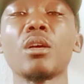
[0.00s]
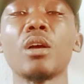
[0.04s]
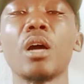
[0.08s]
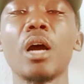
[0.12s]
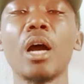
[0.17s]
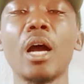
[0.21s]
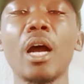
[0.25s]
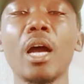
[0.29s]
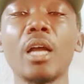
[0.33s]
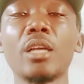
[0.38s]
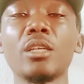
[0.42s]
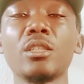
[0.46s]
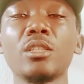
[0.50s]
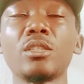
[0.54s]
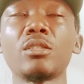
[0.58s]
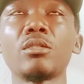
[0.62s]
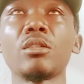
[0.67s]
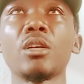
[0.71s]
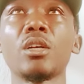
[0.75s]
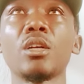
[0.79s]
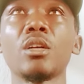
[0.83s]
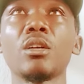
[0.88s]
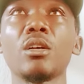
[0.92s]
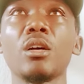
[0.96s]
And
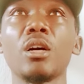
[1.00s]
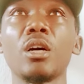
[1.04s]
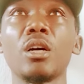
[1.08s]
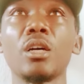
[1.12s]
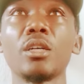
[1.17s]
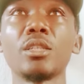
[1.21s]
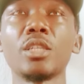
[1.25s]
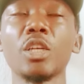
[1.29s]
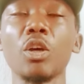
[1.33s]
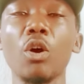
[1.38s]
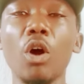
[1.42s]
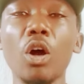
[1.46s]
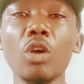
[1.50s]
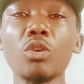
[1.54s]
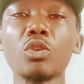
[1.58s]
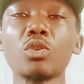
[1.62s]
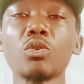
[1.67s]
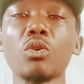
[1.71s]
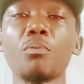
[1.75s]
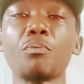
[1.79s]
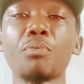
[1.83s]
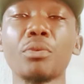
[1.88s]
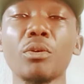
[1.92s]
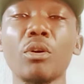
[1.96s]
they
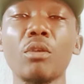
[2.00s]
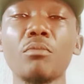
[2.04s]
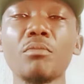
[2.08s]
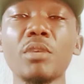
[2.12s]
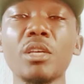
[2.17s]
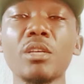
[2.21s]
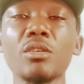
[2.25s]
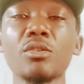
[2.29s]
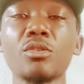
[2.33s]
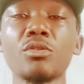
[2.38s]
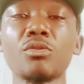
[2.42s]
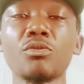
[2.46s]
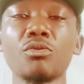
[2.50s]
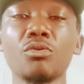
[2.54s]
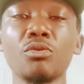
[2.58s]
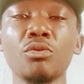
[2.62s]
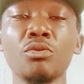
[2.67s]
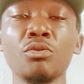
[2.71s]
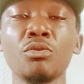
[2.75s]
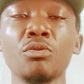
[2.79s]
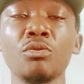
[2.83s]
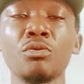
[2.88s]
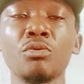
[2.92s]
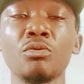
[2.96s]
also promised
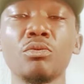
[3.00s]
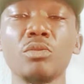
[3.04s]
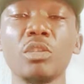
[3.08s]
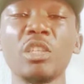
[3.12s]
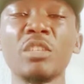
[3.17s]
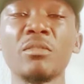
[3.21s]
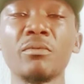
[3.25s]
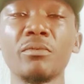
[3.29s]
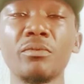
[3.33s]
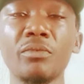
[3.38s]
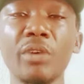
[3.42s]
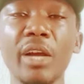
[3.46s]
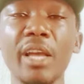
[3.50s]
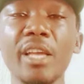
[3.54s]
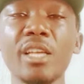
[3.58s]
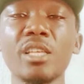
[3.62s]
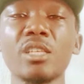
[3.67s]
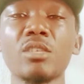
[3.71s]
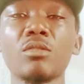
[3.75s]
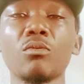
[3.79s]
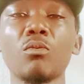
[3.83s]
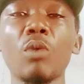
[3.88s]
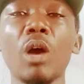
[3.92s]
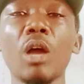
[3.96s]
to
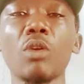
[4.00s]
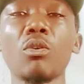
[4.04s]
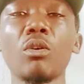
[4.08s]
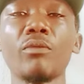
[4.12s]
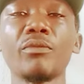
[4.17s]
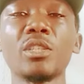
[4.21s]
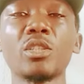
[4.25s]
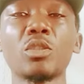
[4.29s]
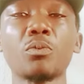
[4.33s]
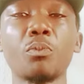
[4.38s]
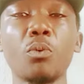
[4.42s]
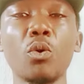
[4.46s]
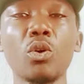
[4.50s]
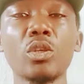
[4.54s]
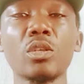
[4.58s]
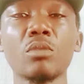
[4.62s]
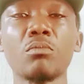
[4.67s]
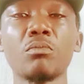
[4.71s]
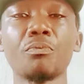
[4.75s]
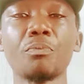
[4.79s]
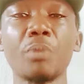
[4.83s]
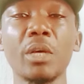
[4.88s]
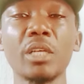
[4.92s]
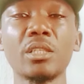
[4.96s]
invite one of the
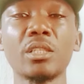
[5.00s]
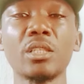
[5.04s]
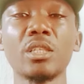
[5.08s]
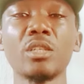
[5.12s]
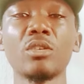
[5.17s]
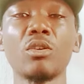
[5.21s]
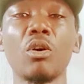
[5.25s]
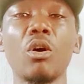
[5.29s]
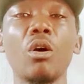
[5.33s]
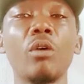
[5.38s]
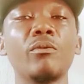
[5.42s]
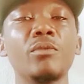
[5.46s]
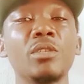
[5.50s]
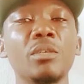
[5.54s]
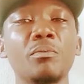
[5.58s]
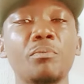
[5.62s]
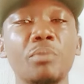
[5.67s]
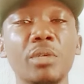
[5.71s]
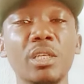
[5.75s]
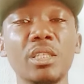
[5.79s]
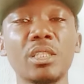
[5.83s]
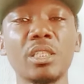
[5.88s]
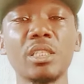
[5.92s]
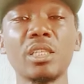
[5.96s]
spokesperson of the
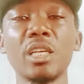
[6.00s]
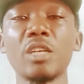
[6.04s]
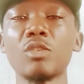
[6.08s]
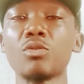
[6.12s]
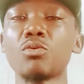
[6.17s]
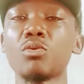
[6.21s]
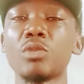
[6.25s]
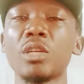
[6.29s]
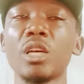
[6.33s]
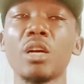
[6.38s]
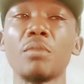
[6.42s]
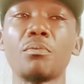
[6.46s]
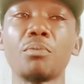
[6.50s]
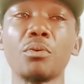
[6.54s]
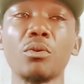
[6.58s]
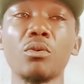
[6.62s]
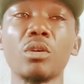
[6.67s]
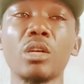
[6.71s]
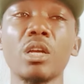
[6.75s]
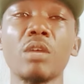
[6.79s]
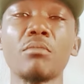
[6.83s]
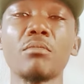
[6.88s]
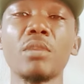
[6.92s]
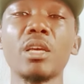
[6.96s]
president to their
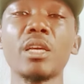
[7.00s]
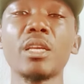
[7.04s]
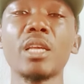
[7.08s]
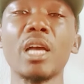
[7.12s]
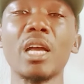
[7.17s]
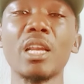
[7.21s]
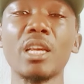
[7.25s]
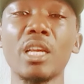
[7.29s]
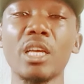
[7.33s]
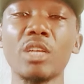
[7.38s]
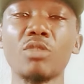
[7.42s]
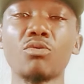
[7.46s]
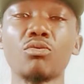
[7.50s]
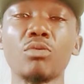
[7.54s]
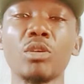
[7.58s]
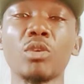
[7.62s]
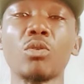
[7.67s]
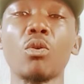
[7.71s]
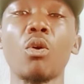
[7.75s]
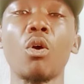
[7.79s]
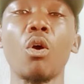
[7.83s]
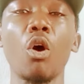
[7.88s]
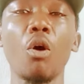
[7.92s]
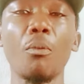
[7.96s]
program either next
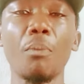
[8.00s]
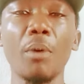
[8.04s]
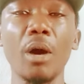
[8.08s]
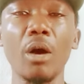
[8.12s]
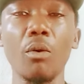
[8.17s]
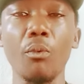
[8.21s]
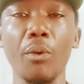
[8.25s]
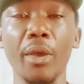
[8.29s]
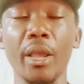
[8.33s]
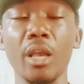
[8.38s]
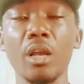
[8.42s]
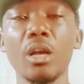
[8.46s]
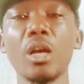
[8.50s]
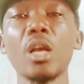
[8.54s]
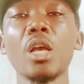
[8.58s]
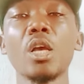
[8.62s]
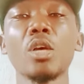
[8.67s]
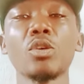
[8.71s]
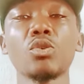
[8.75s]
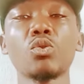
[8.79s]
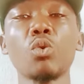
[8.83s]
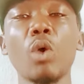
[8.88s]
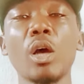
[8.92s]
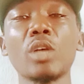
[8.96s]
week or upper week
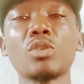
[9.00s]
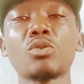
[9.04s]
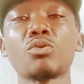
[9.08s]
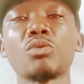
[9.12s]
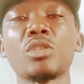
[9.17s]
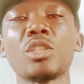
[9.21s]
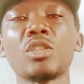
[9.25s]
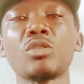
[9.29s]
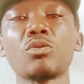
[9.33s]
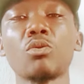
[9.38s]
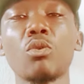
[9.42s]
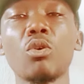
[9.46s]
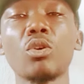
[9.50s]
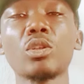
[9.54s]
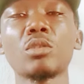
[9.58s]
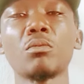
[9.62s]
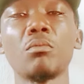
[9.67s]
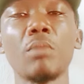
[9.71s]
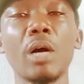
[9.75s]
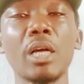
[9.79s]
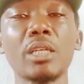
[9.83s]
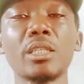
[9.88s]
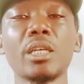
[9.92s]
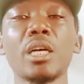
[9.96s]
so as to discuss
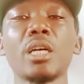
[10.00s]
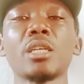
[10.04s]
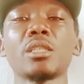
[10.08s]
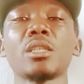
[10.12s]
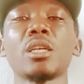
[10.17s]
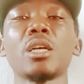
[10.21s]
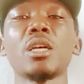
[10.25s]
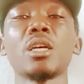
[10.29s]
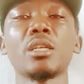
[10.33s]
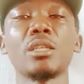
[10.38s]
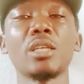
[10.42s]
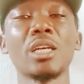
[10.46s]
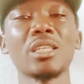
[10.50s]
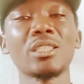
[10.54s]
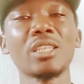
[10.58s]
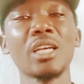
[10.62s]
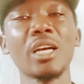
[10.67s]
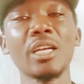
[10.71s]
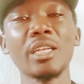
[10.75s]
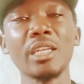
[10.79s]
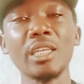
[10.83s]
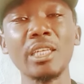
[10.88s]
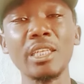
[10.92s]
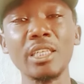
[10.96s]
matters that
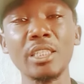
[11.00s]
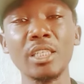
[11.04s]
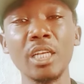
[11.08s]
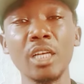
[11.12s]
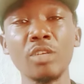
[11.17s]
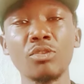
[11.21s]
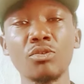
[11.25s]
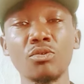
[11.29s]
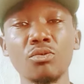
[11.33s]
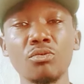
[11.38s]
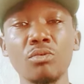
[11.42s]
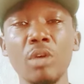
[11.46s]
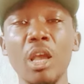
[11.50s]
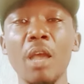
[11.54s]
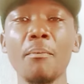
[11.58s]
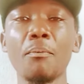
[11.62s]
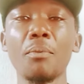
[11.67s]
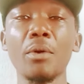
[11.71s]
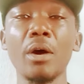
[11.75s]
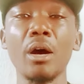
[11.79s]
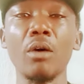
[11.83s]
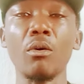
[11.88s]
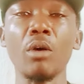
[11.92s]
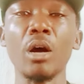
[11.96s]
are related to
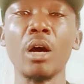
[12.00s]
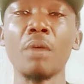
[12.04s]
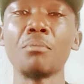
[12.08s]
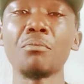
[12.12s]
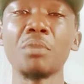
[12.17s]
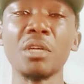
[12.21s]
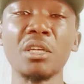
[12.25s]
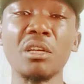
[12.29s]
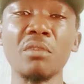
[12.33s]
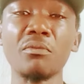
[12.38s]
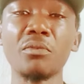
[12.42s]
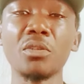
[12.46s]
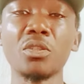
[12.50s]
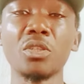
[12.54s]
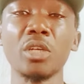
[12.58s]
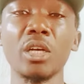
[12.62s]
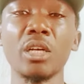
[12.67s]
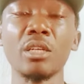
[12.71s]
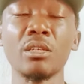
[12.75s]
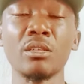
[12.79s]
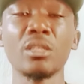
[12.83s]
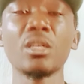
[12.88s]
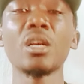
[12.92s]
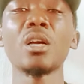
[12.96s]
Empower
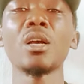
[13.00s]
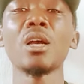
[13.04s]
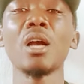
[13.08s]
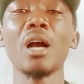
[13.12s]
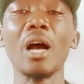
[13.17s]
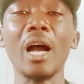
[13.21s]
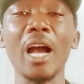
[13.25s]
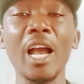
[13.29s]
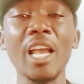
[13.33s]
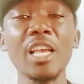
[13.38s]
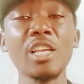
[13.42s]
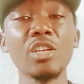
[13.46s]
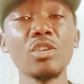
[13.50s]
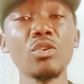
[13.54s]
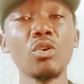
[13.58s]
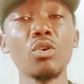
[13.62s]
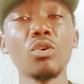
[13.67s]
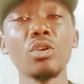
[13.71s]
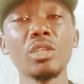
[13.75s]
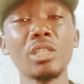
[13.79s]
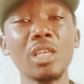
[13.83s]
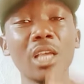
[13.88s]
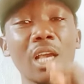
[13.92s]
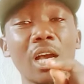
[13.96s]
beneficiaries. I
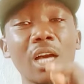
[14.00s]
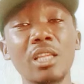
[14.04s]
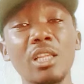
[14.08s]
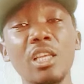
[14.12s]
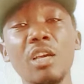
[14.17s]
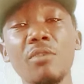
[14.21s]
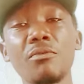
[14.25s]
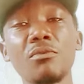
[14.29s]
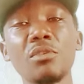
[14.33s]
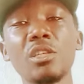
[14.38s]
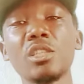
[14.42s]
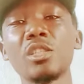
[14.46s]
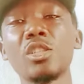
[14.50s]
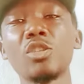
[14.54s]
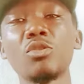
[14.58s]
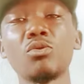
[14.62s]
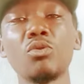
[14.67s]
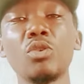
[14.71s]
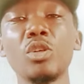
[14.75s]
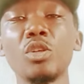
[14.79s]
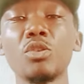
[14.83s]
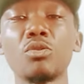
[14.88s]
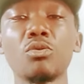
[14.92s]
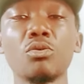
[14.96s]
know they are definitely
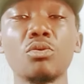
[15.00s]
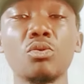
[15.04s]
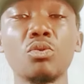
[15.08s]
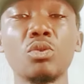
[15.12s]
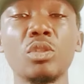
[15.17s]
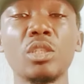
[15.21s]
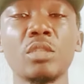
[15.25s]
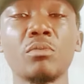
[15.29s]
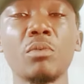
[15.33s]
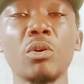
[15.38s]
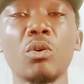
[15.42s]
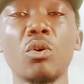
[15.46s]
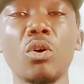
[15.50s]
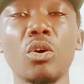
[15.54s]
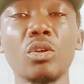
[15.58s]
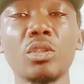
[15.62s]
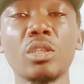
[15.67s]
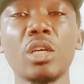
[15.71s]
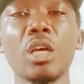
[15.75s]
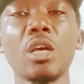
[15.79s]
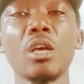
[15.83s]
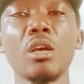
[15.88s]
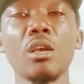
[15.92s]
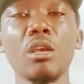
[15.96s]
going to do this
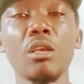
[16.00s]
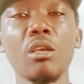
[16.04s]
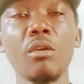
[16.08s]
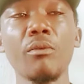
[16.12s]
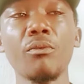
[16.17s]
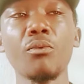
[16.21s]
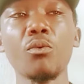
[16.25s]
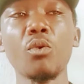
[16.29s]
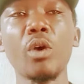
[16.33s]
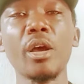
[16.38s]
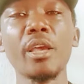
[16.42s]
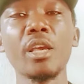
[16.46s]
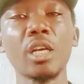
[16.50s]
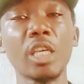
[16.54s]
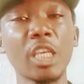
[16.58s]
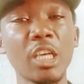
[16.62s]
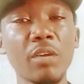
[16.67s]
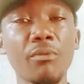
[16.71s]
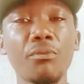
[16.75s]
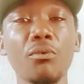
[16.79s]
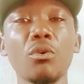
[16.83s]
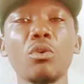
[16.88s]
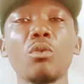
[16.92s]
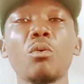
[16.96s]
because if you are a
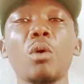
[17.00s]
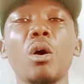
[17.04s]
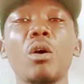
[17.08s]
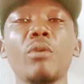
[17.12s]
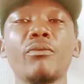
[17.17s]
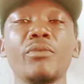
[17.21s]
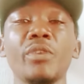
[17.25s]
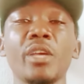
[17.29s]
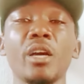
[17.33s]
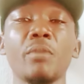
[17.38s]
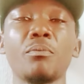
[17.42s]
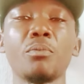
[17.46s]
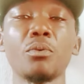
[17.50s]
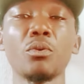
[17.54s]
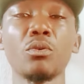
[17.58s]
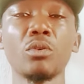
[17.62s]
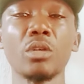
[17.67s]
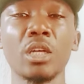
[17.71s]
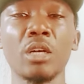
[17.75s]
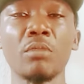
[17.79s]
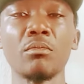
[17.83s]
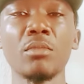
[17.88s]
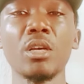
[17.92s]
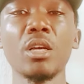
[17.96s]
keen follower of their
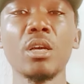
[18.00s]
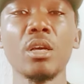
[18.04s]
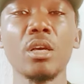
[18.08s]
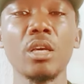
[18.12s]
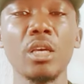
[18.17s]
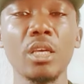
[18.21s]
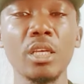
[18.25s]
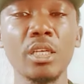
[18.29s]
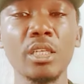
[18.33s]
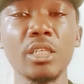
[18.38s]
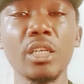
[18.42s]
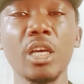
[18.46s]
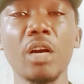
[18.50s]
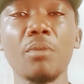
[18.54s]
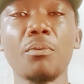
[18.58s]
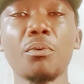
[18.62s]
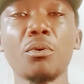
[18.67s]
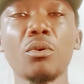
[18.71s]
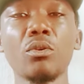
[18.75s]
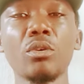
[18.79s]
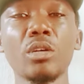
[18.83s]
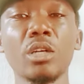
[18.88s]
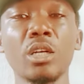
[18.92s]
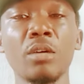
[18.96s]
program, in their
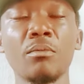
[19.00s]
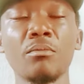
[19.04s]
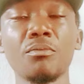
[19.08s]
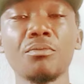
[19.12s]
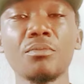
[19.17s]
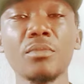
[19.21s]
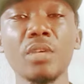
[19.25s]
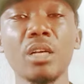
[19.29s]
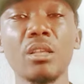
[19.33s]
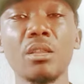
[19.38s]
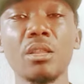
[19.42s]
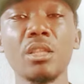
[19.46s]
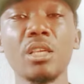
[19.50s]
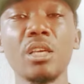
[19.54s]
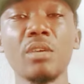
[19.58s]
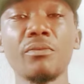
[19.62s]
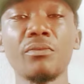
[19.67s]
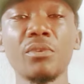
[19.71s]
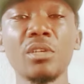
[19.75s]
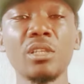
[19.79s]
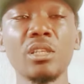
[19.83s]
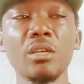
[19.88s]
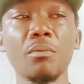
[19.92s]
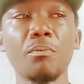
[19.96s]
program, they've
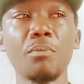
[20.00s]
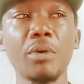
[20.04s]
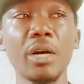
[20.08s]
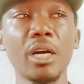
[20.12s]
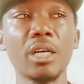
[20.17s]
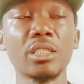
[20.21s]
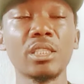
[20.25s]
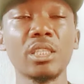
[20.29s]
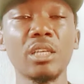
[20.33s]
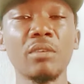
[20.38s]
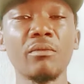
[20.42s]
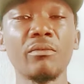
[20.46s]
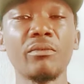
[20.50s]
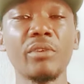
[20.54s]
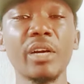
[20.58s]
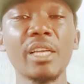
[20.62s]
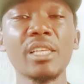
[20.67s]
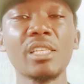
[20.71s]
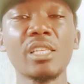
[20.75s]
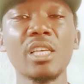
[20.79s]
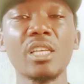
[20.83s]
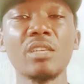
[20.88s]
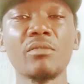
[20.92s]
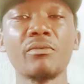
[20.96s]
in the past
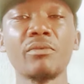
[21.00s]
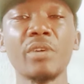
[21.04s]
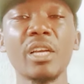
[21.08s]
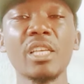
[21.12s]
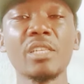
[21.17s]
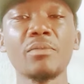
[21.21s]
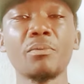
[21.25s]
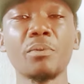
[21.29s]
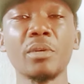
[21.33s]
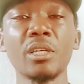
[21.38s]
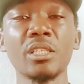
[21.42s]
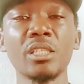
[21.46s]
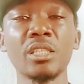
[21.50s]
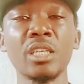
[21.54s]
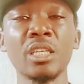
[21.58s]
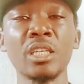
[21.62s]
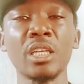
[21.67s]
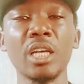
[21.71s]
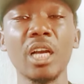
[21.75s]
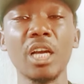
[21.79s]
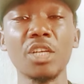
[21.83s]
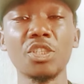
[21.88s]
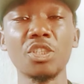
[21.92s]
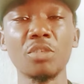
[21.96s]
invited Vice
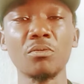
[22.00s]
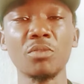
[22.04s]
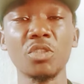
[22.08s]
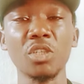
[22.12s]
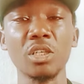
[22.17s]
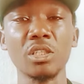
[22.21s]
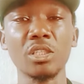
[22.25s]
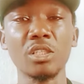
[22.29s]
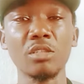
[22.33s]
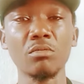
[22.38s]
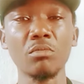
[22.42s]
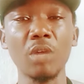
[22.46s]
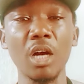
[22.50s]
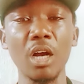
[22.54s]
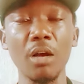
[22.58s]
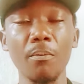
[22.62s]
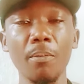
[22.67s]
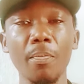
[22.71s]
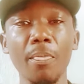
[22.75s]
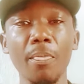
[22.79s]
President Kashim Shettima.